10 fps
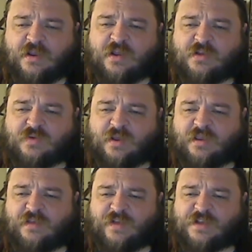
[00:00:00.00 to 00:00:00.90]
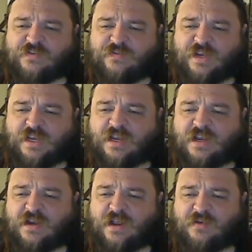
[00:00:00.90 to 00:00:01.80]
Twilight Advisor V
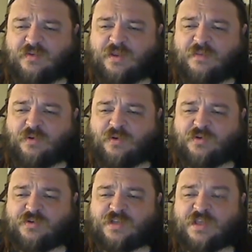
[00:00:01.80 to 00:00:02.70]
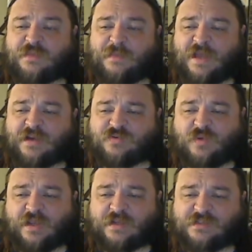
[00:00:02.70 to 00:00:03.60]
not only pulls a thematic
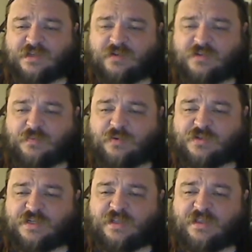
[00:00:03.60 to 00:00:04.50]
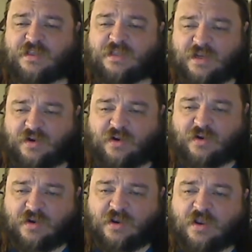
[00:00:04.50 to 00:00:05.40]
Twix, it also pulls an alien leader,
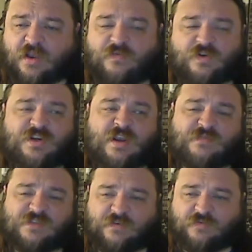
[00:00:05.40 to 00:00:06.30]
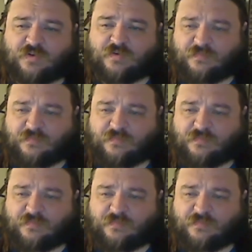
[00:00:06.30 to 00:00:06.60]
of which you have several.